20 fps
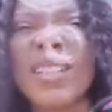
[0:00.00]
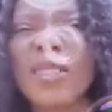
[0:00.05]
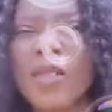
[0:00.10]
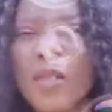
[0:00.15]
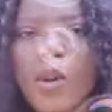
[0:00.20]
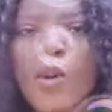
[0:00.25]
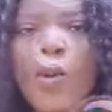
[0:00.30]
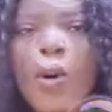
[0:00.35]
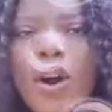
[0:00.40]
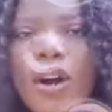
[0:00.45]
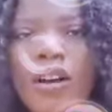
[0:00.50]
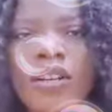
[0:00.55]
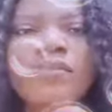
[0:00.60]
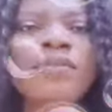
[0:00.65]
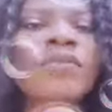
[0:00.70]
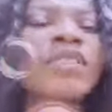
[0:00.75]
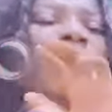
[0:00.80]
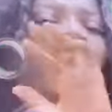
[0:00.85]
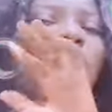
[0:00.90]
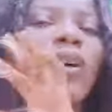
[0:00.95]
and so on.
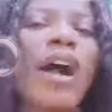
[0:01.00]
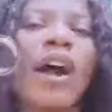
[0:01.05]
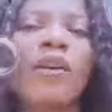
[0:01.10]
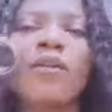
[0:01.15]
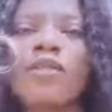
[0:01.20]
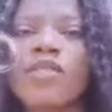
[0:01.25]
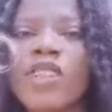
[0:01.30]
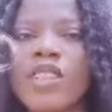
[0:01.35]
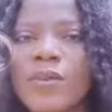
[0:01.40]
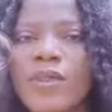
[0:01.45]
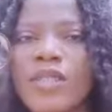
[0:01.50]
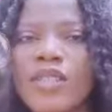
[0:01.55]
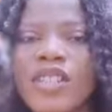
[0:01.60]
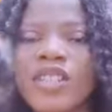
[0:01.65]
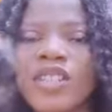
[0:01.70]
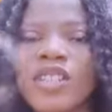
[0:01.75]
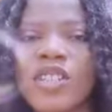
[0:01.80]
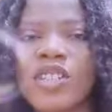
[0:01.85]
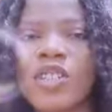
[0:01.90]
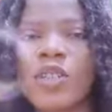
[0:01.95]
But I will just be
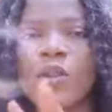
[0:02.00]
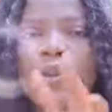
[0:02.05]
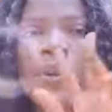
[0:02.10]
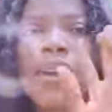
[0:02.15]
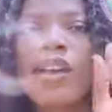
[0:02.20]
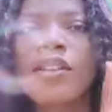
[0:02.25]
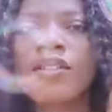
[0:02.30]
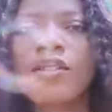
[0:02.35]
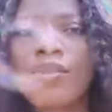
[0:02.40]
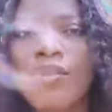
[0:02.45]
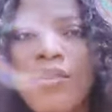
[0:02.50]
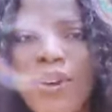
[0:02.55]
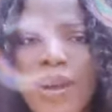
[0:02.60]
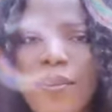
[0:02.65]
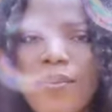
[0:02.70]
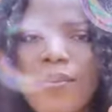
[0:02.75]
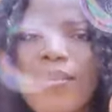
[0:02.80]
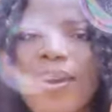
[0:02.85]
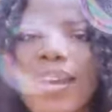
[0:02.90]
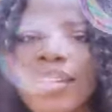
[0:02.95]
teaching you 3
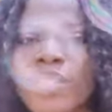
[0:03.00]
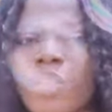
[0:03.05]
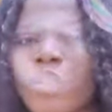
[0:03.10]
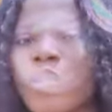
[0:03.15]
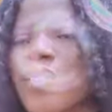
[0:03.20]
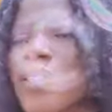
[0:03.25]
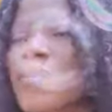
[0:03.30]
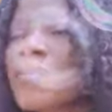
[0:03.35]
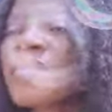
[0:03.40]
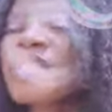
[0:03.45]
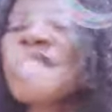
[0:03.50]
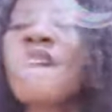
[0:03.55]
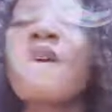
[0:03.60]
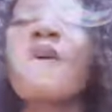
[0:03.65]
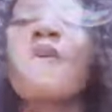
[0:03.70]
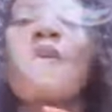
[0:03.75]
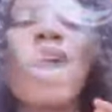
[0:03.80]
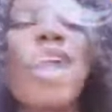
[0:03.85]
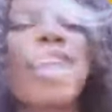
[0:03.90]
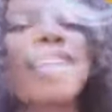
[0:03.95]
methods.
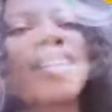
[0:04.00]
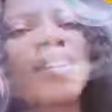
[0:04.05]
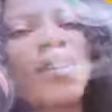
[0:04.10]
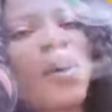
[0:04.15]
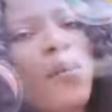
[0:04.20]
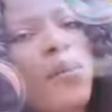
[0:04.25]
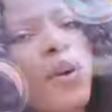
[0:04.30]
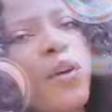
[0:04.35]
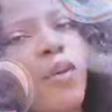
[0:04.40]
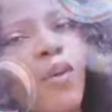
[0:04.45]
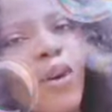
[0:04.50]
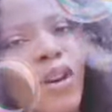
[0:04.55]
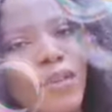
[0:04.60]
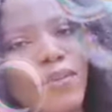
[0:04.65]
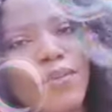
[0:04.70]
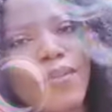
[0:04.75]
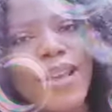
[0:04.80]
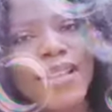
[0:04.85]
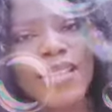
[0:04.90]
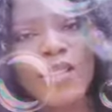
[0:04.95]
Why the number
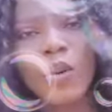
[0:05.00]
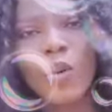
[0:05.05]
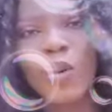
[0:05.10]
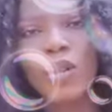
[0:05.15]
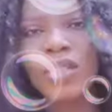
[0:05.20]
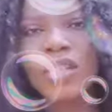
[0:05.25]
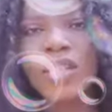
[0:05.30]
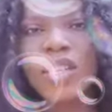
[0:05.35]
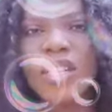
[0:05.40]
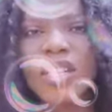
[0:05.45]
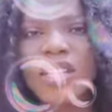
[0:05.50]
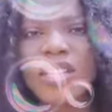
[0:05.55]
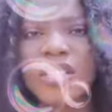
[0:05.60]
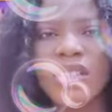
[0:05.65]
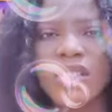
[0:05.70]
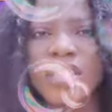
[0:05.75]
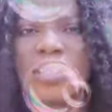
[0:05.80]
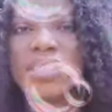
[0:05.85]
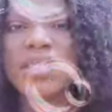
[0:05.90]
1 method is